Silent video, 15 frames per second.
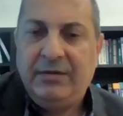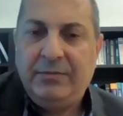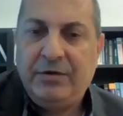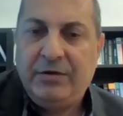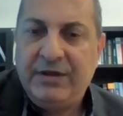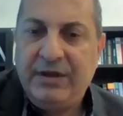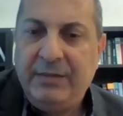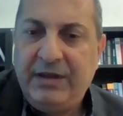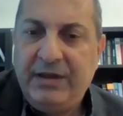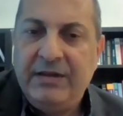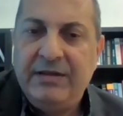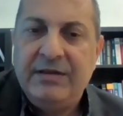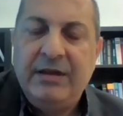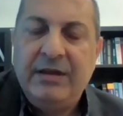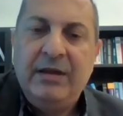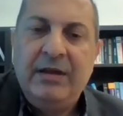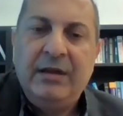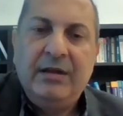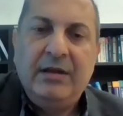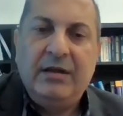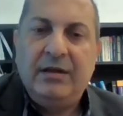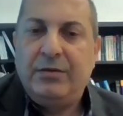proximities,
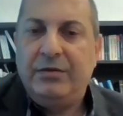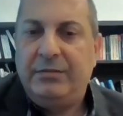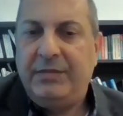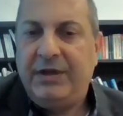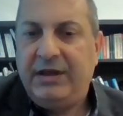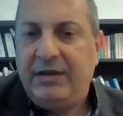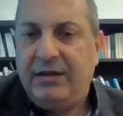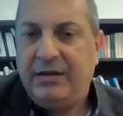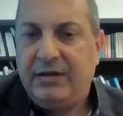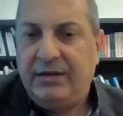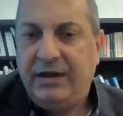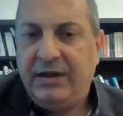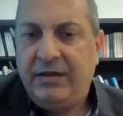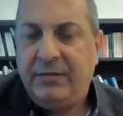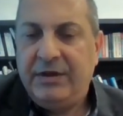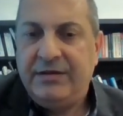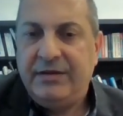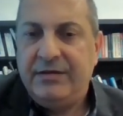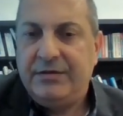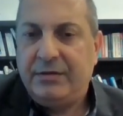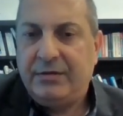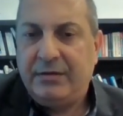could be near
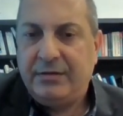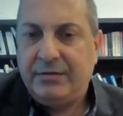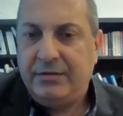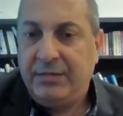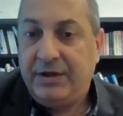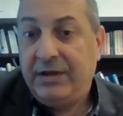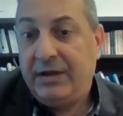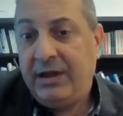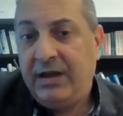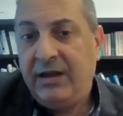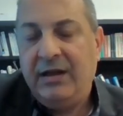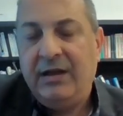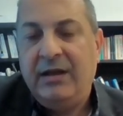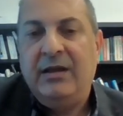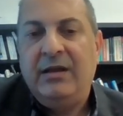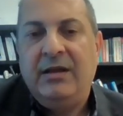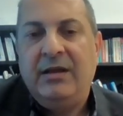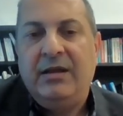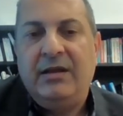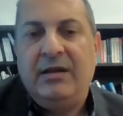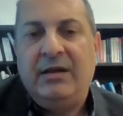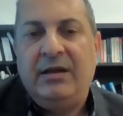misses or could be real
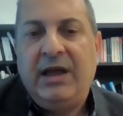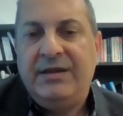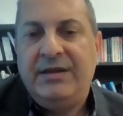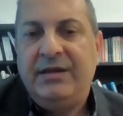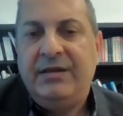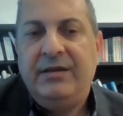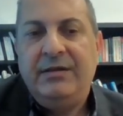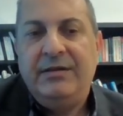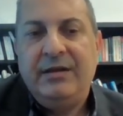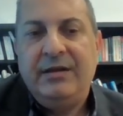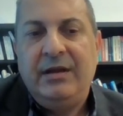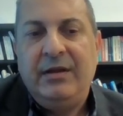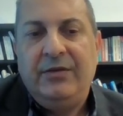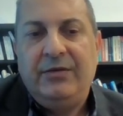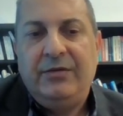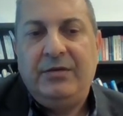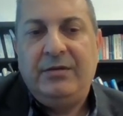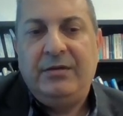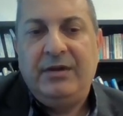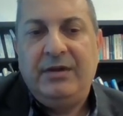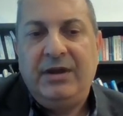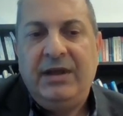accidents.
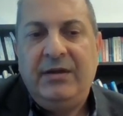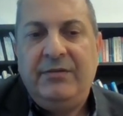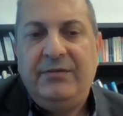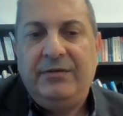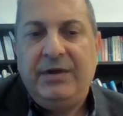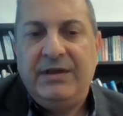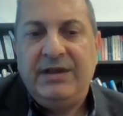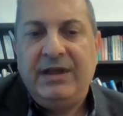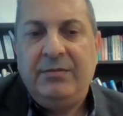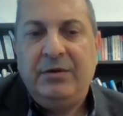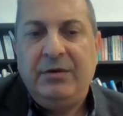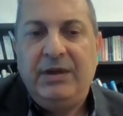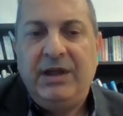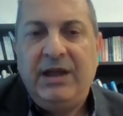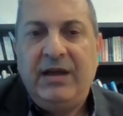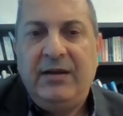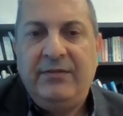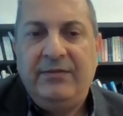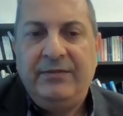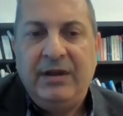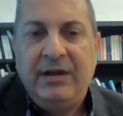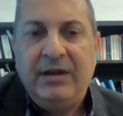So here, for example, we have
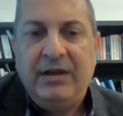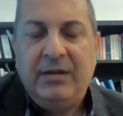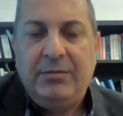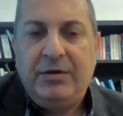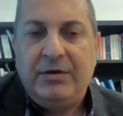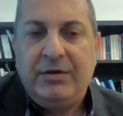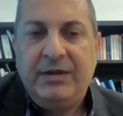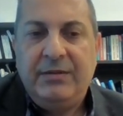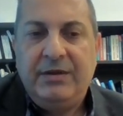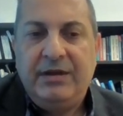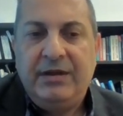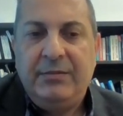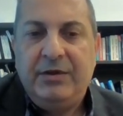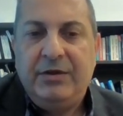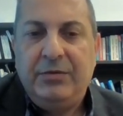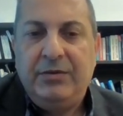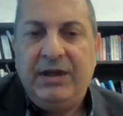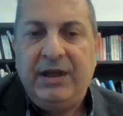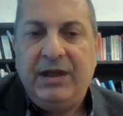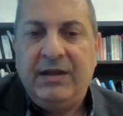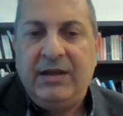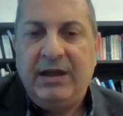a proximity
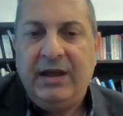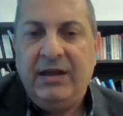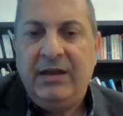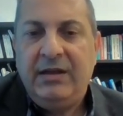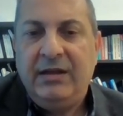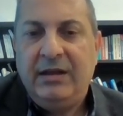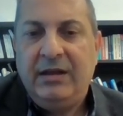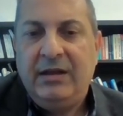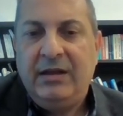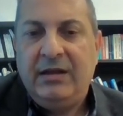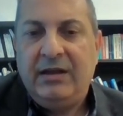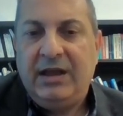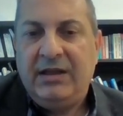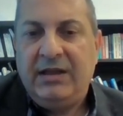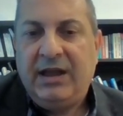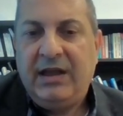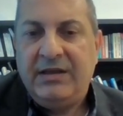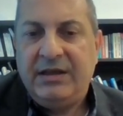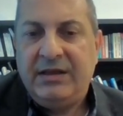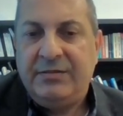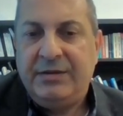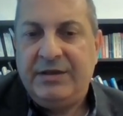between a crane that
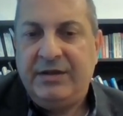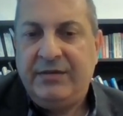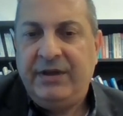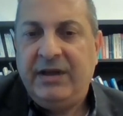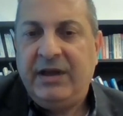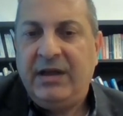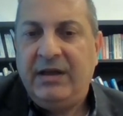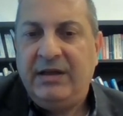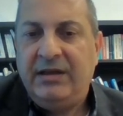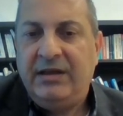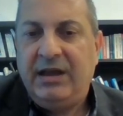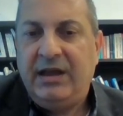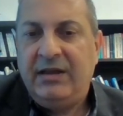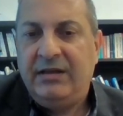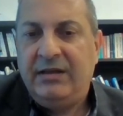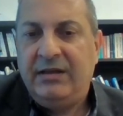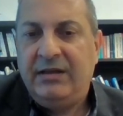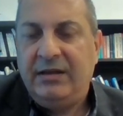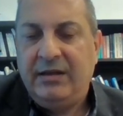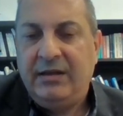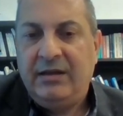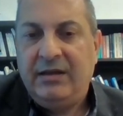has a specific ID and
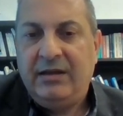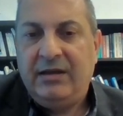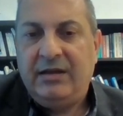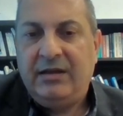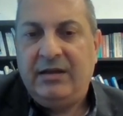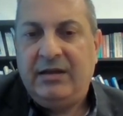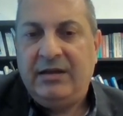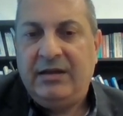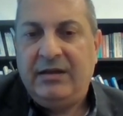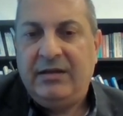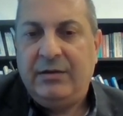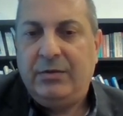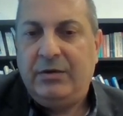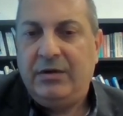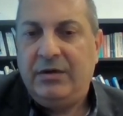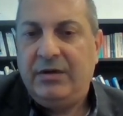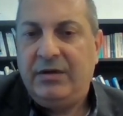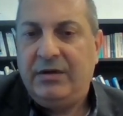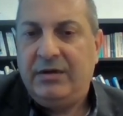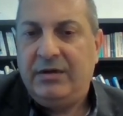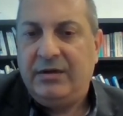the worker